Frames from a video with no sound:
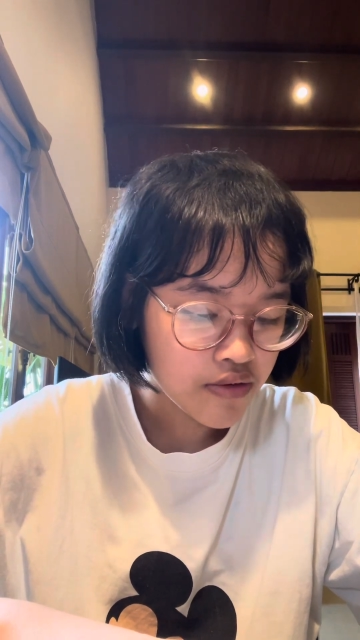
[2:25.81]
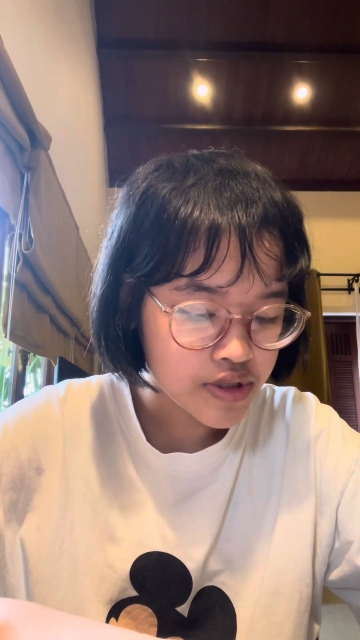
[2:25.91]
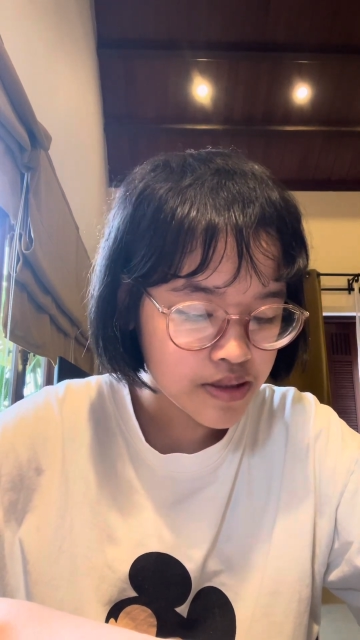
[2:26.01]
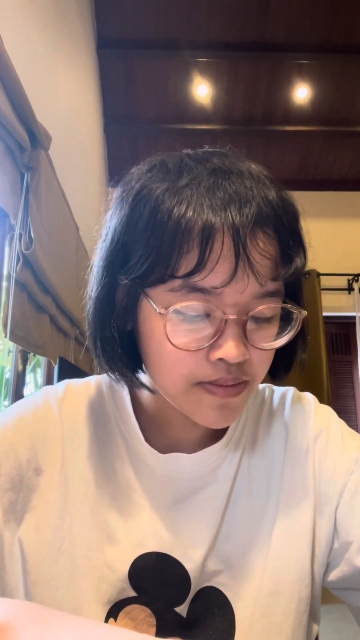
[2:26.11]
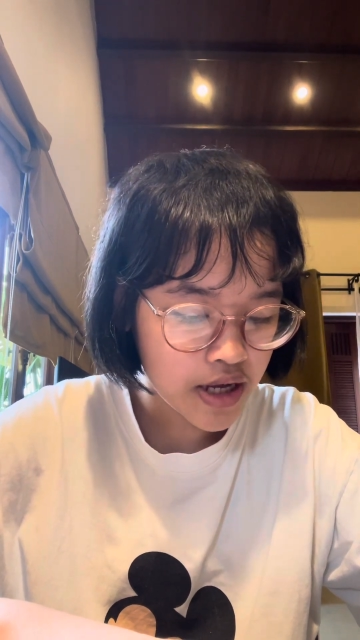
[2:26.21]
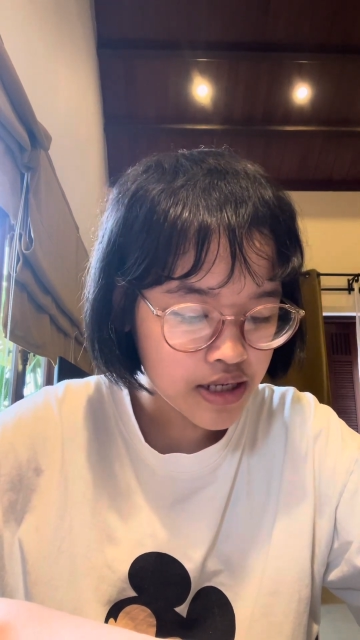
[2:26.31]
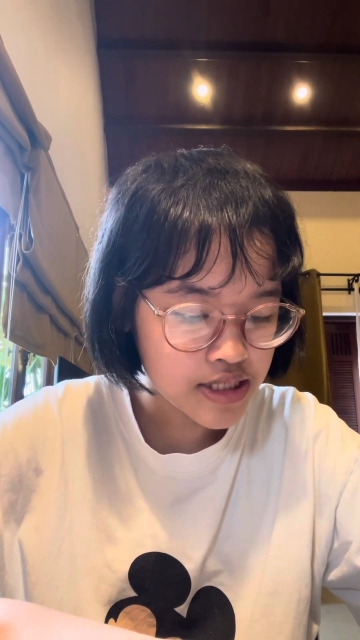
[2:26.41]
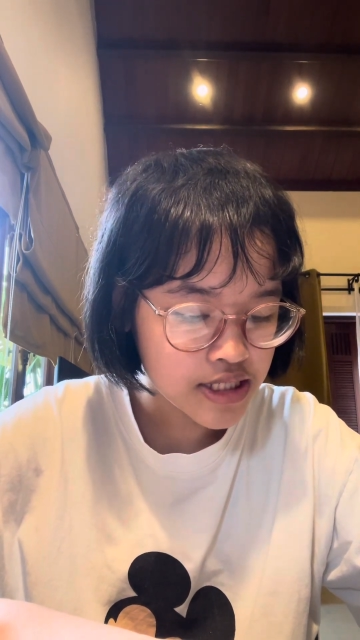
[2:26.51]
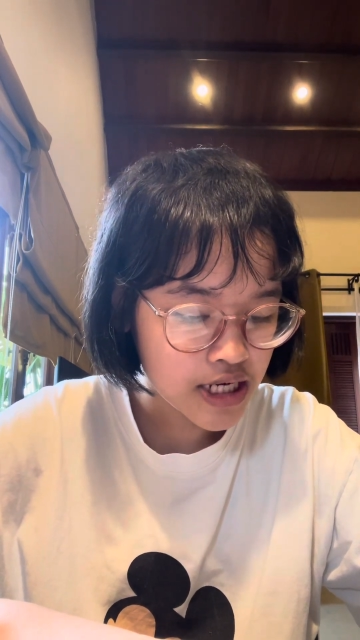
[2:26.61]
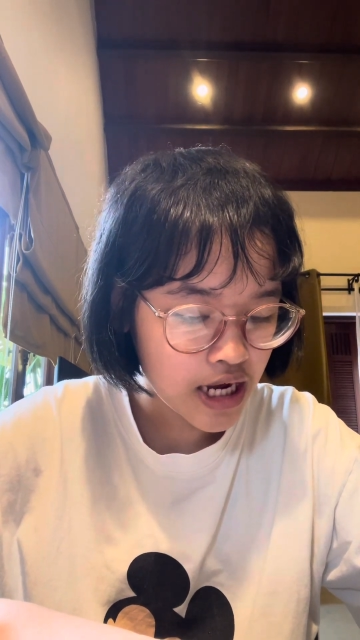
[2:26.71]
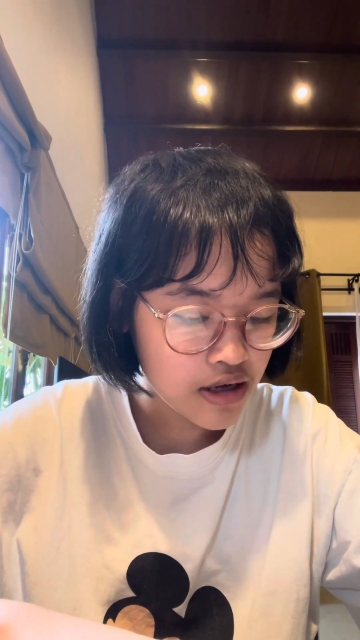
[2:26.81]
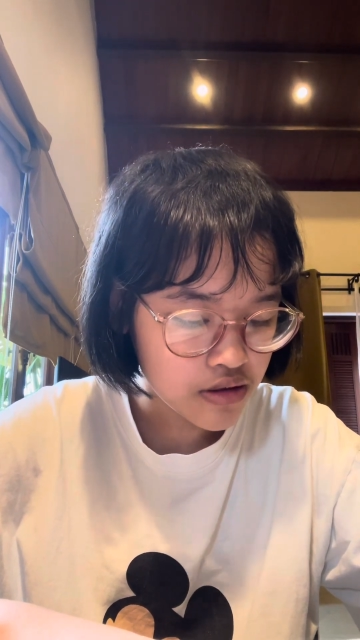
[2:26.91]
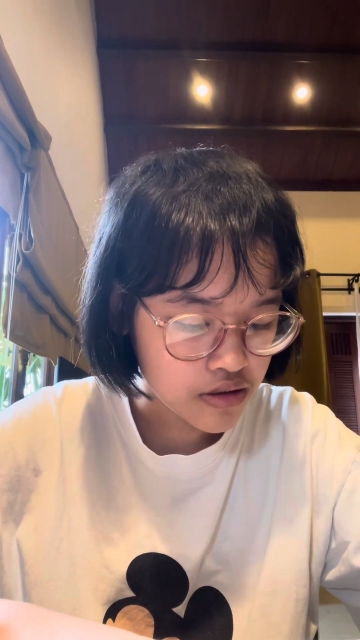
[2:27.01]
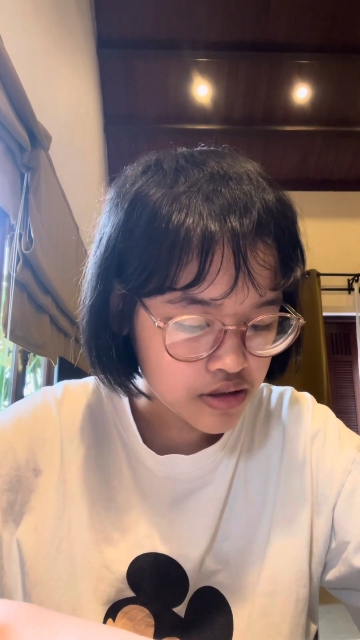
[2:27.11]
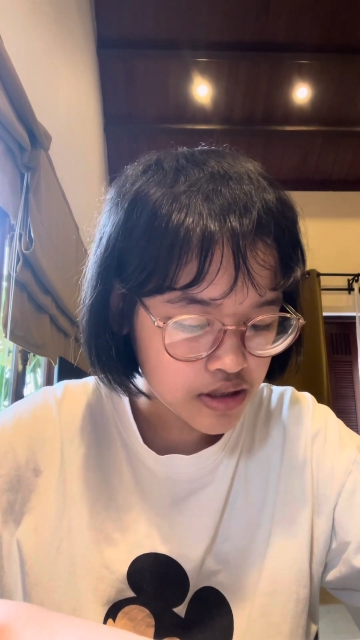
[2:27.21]
was about his
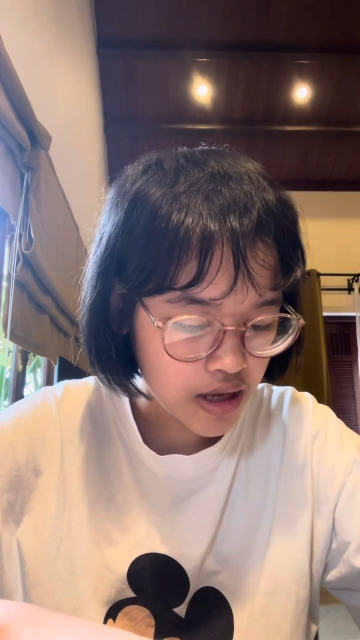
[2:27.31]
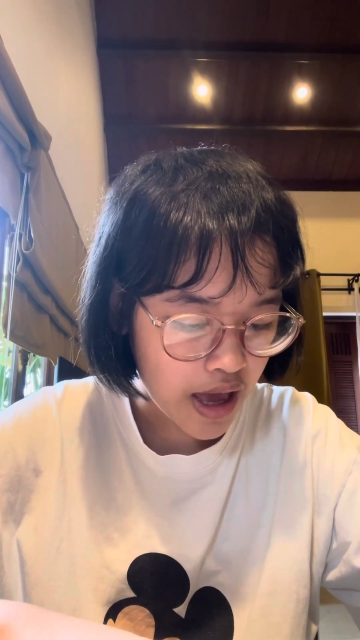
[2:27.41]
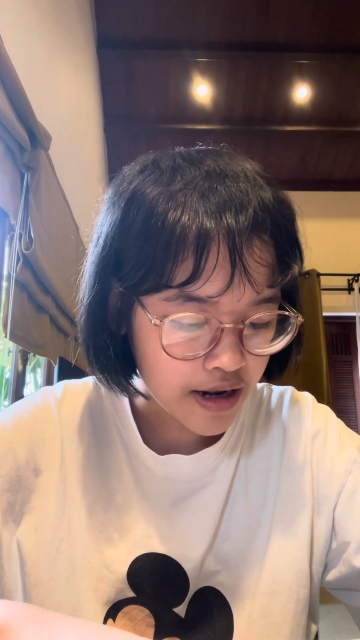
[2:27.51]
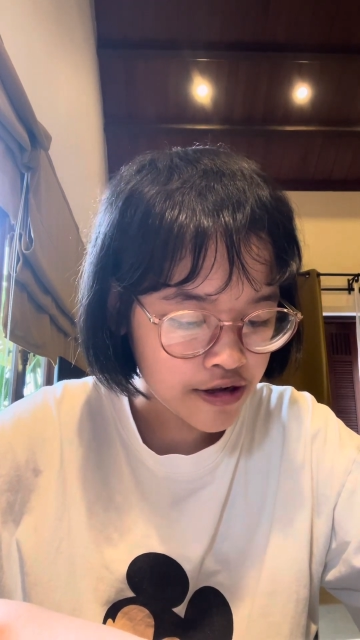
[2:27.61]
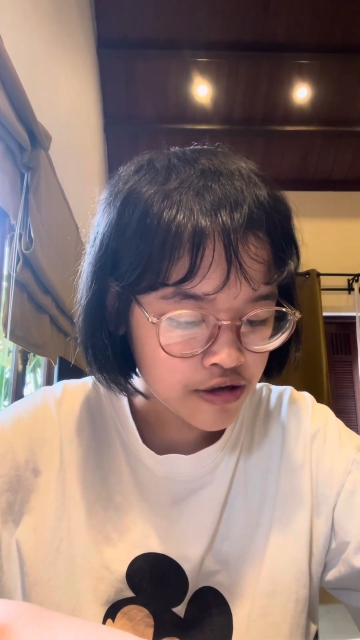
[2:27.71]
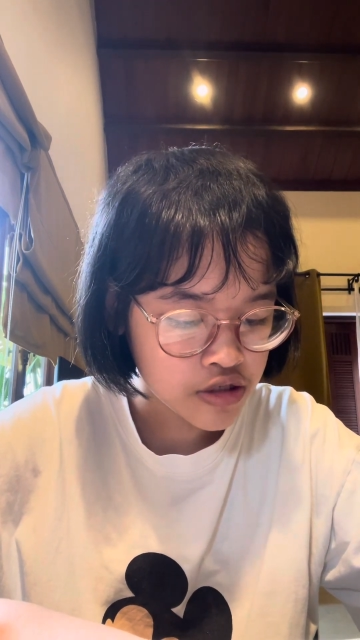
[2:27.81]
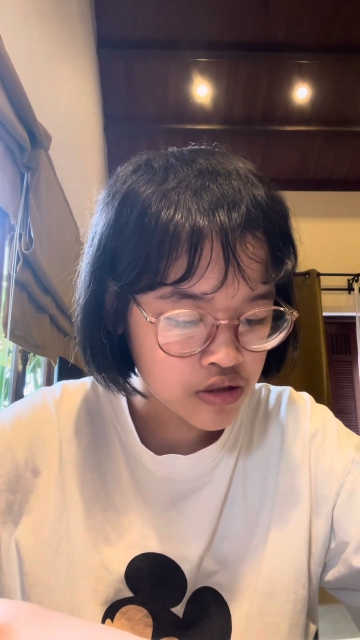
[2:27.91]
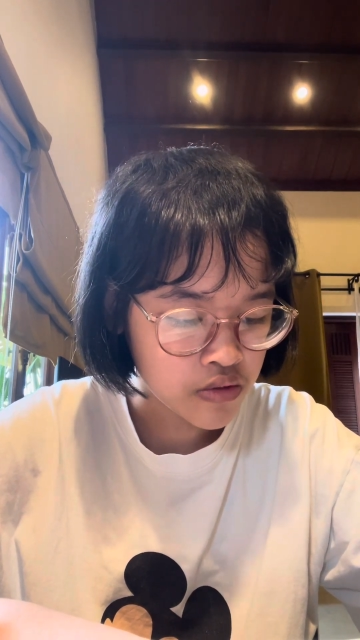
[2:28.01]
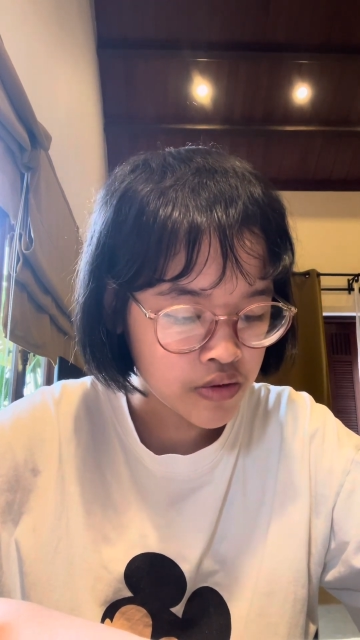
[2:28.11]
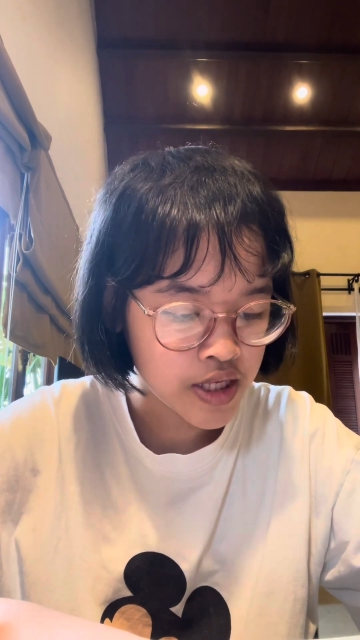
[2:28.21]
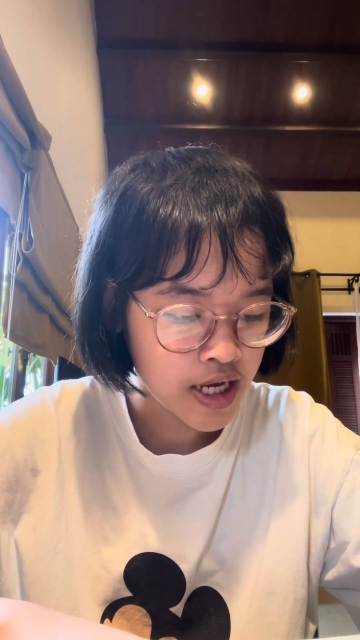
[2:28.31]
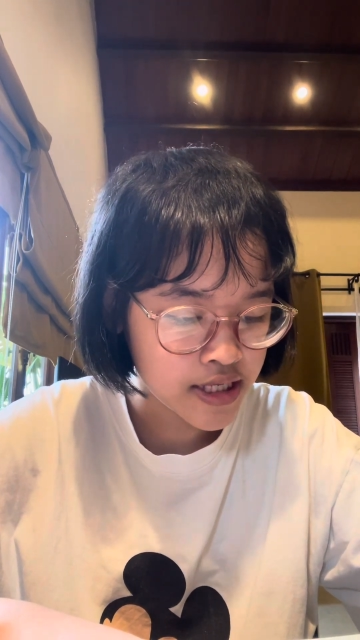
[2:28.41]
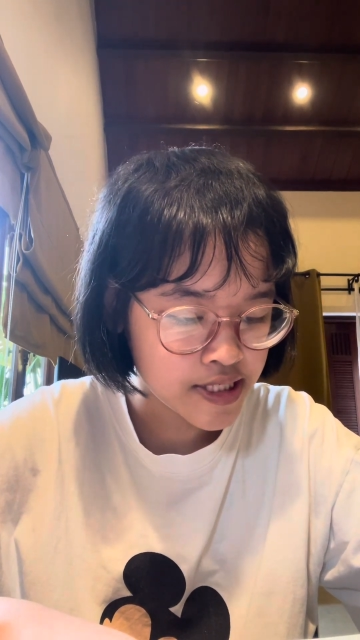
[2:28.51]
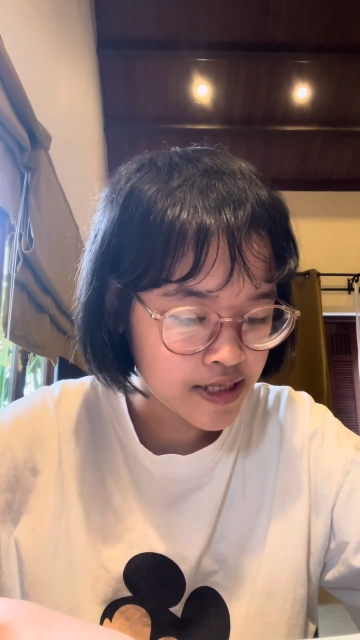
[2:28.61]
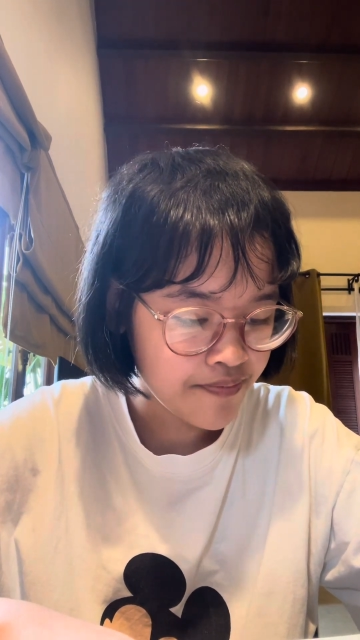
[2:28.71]
childhood and school
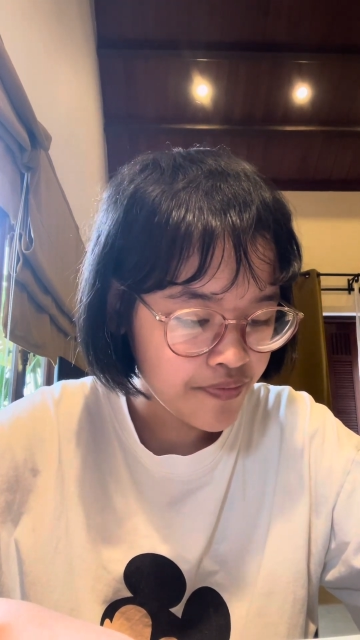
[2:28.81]
days.